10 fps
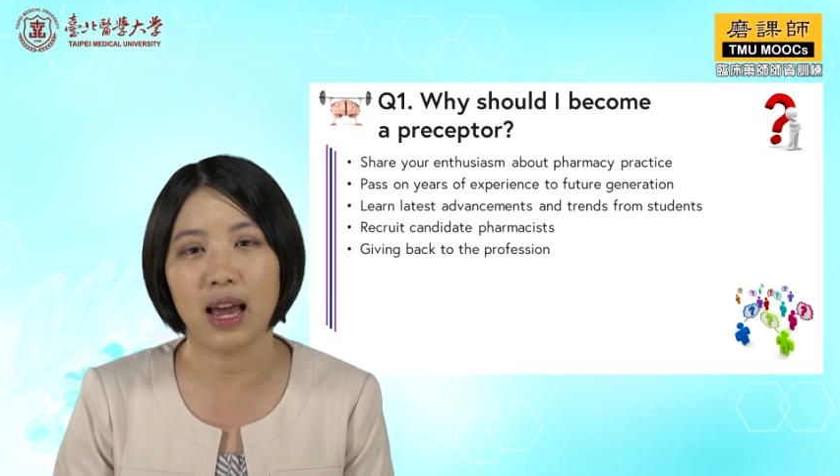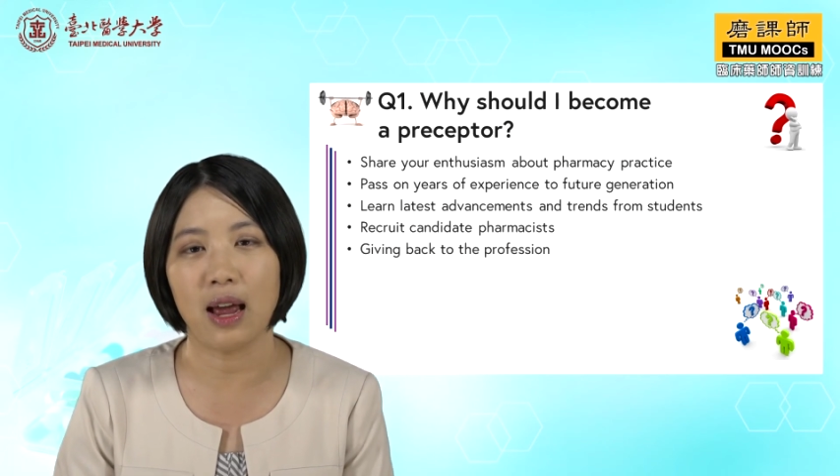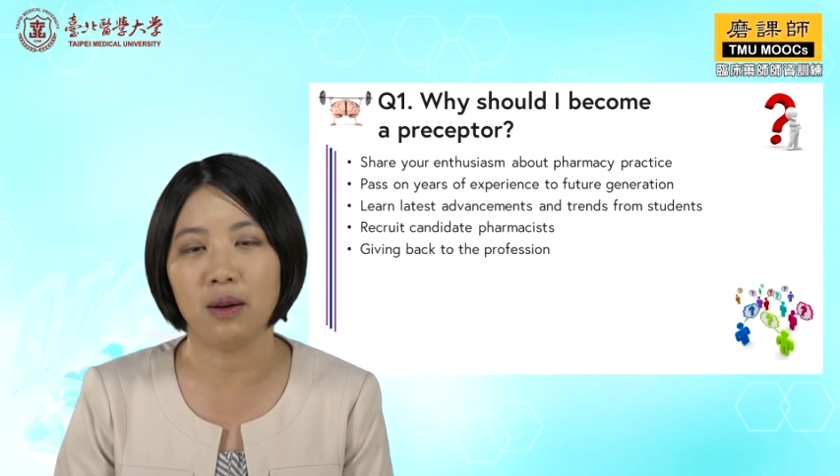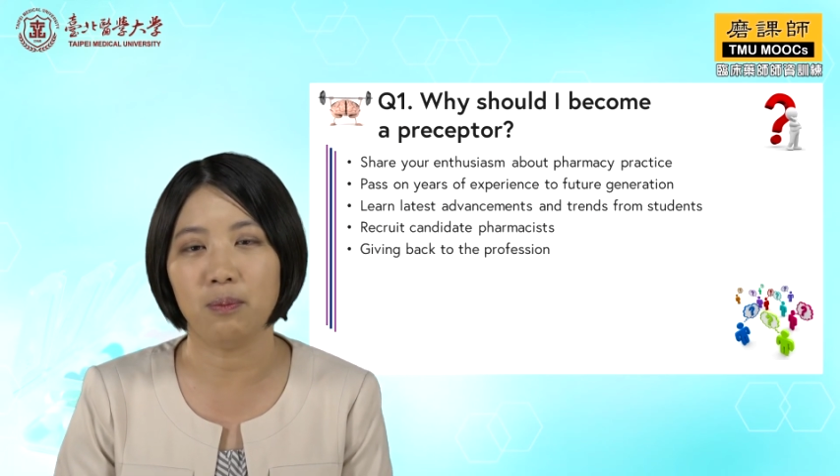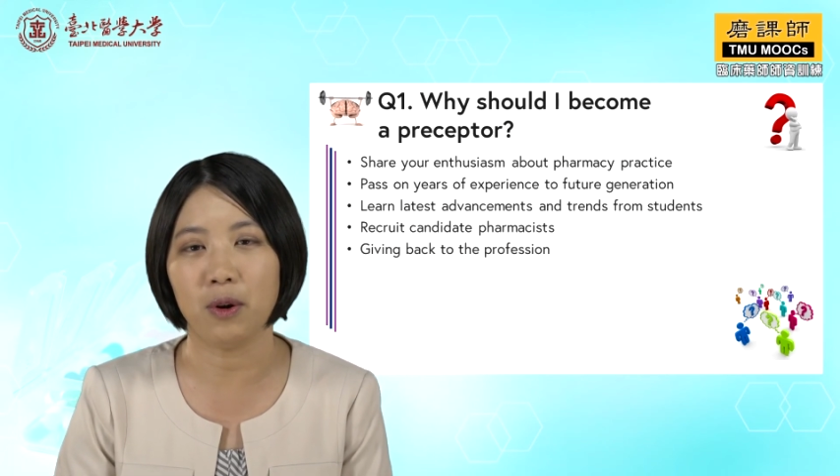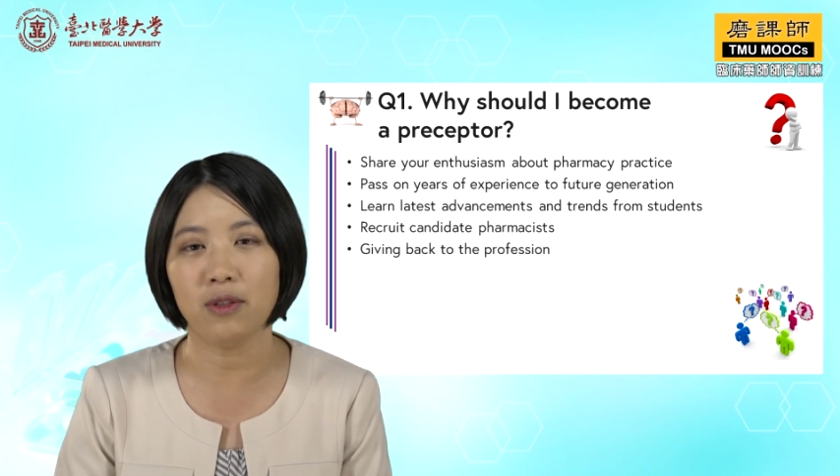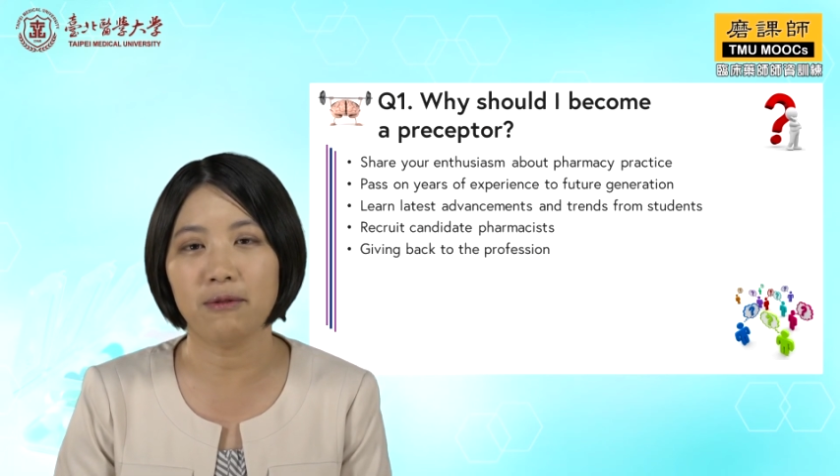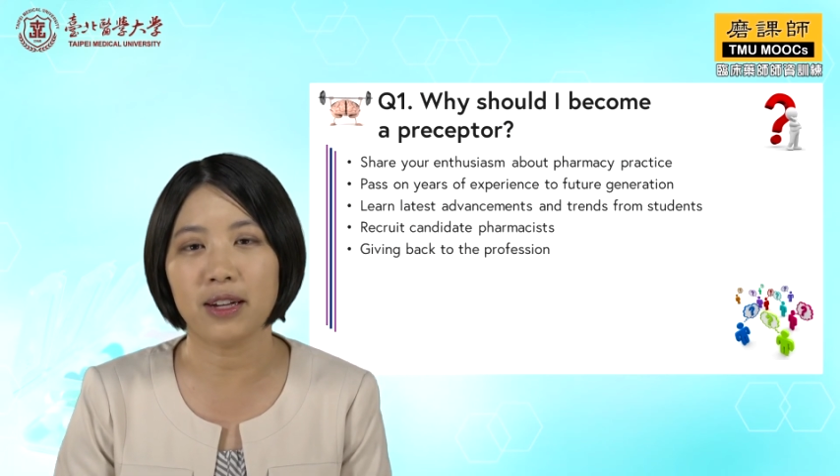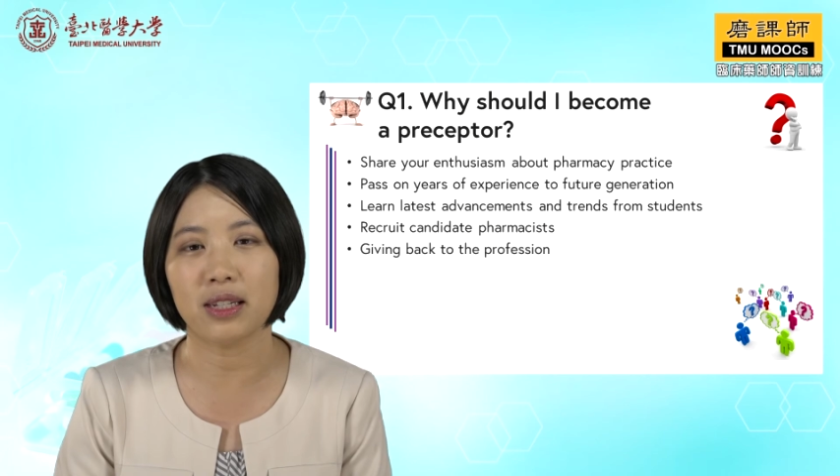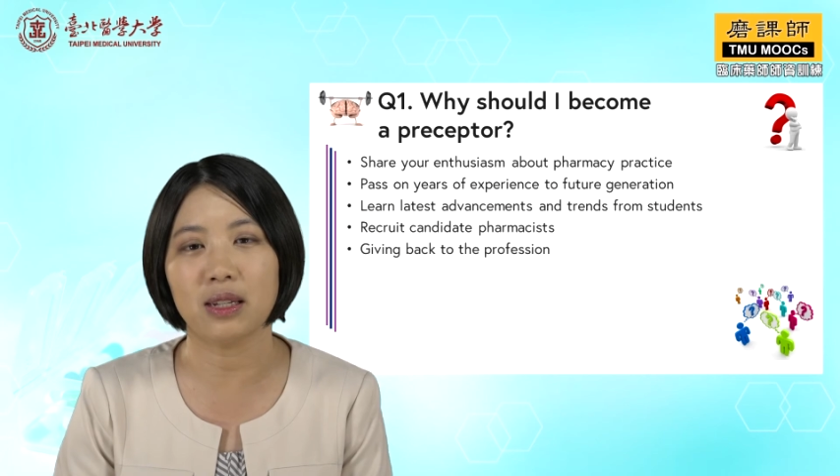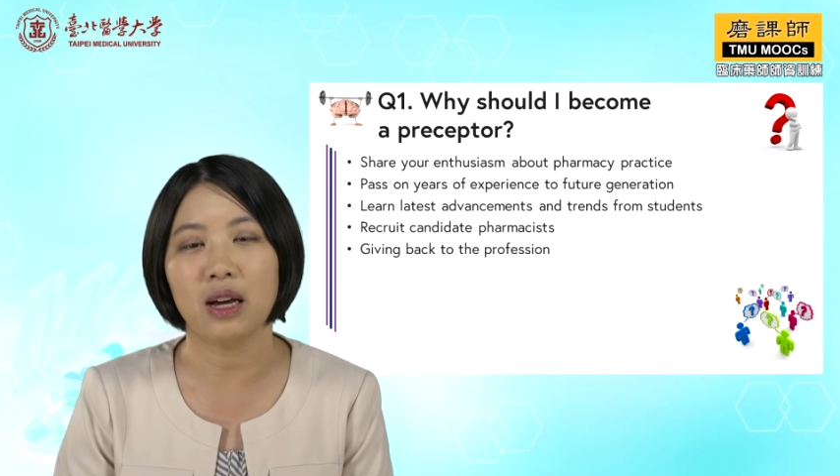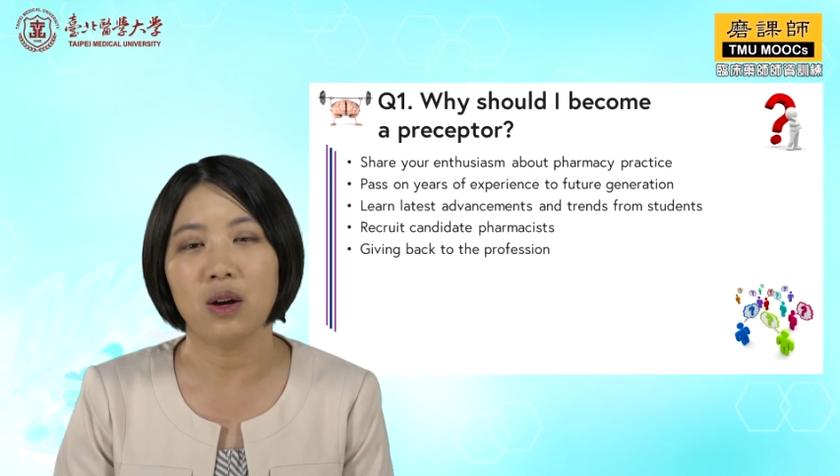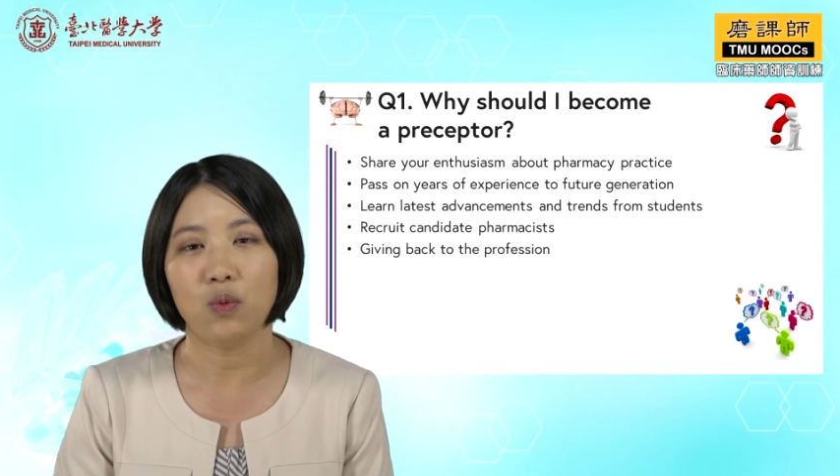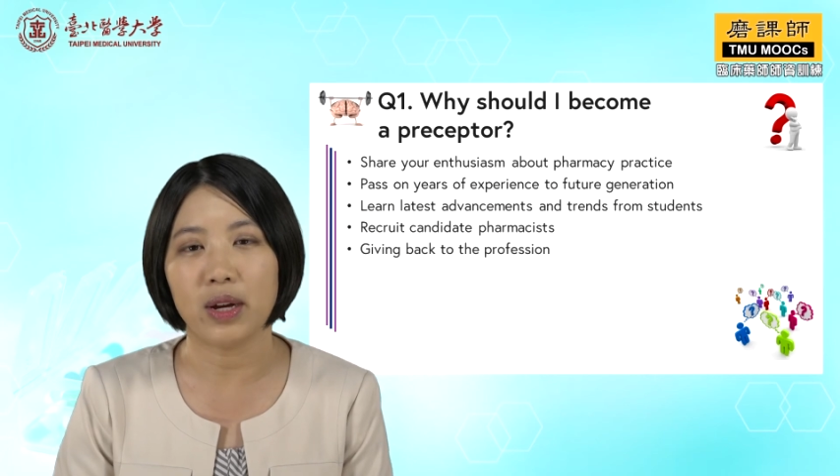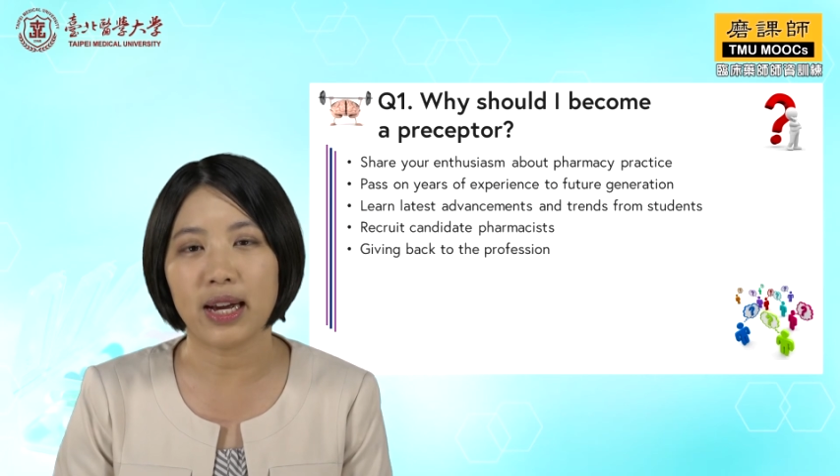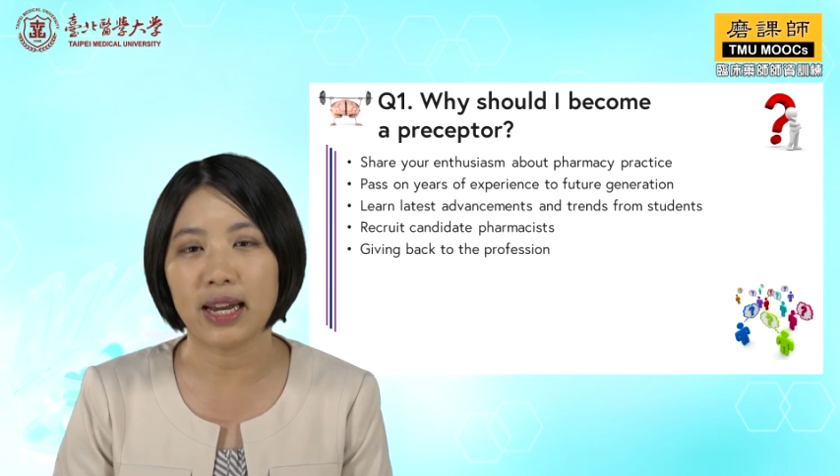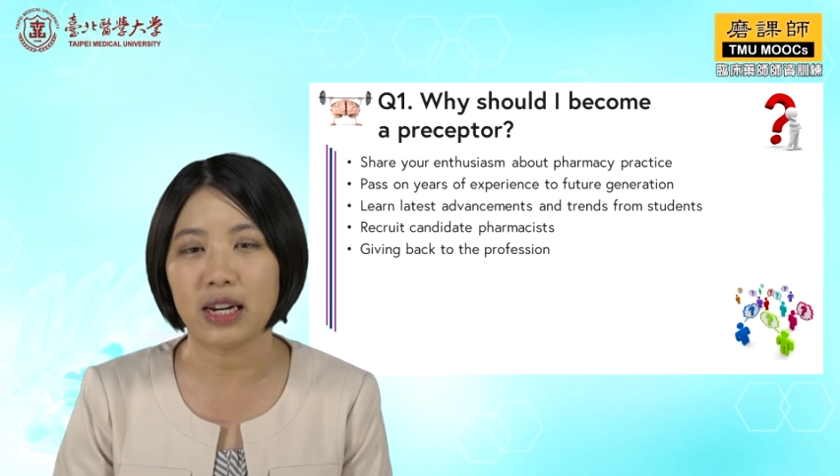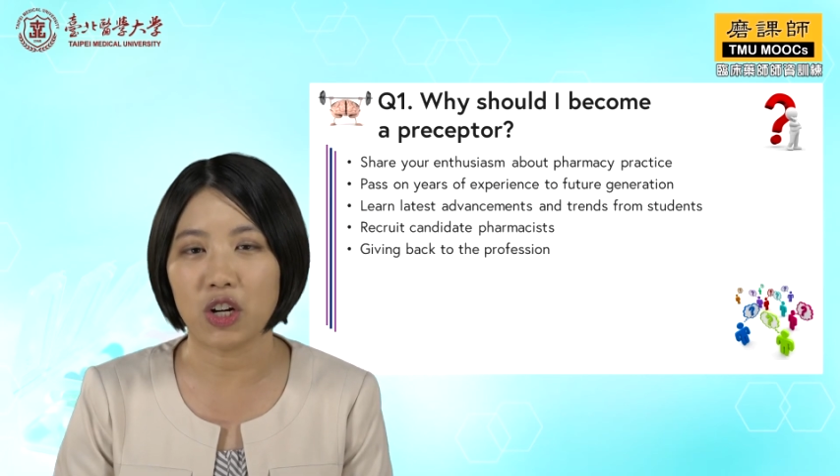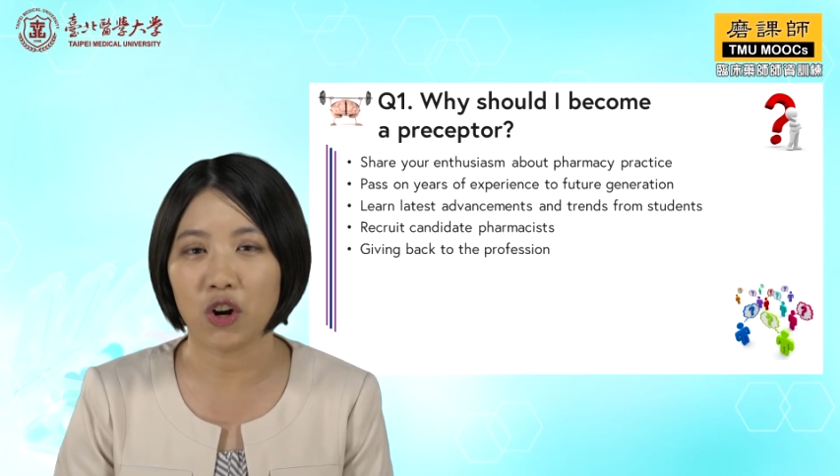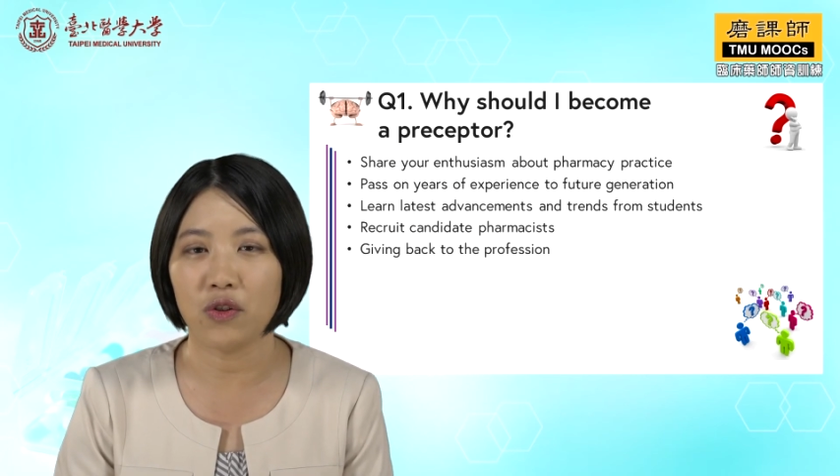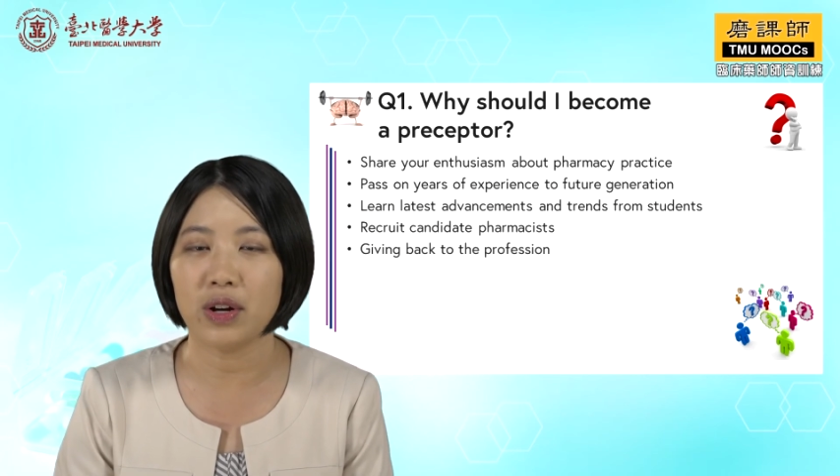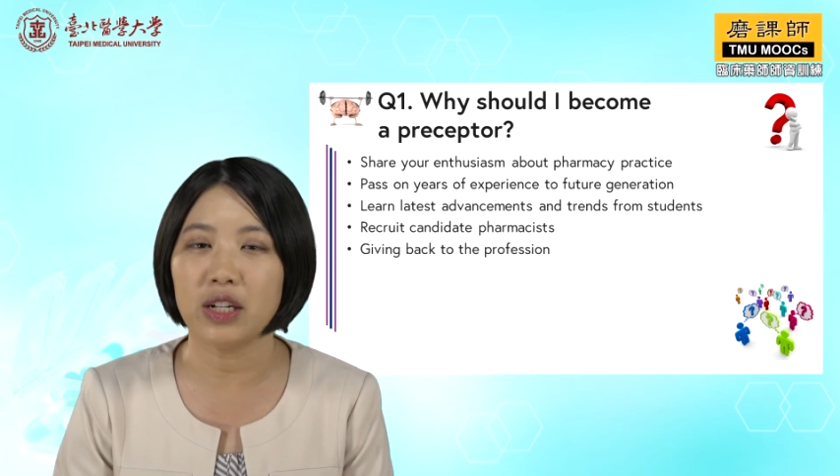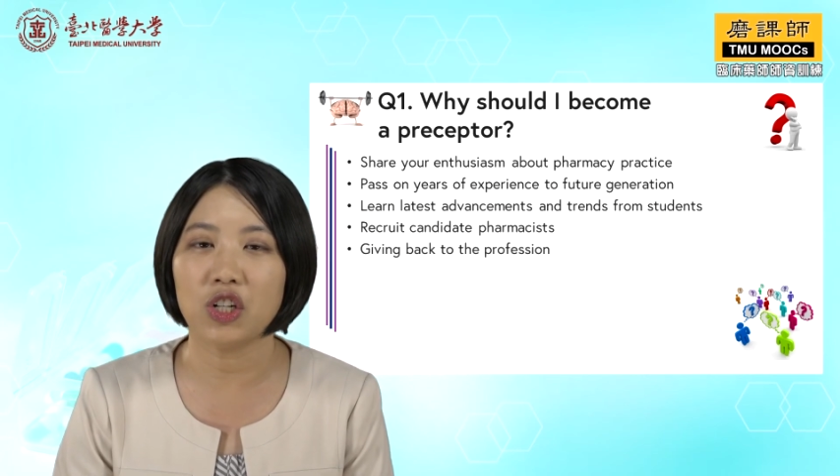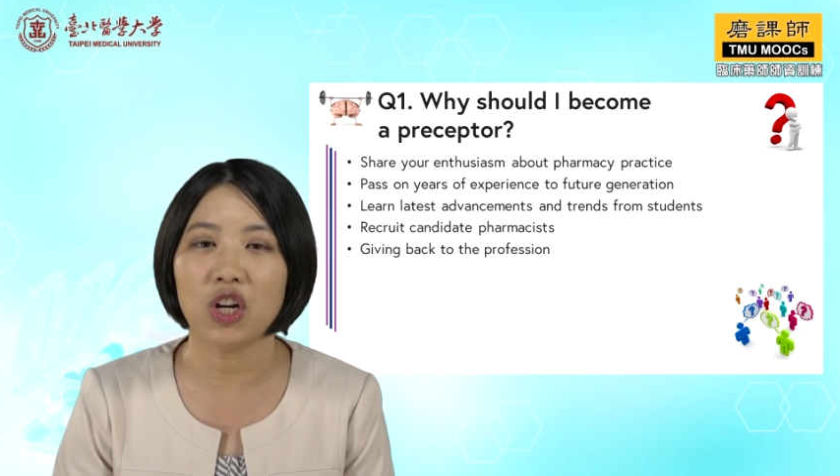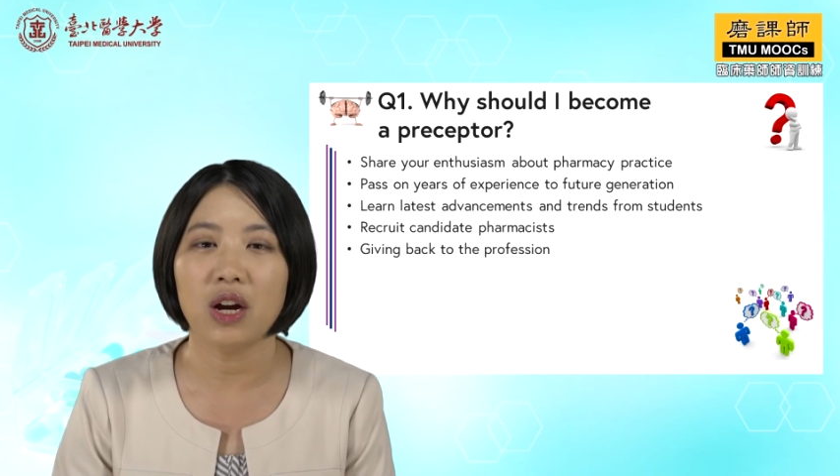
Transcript: and both of us, we can encourage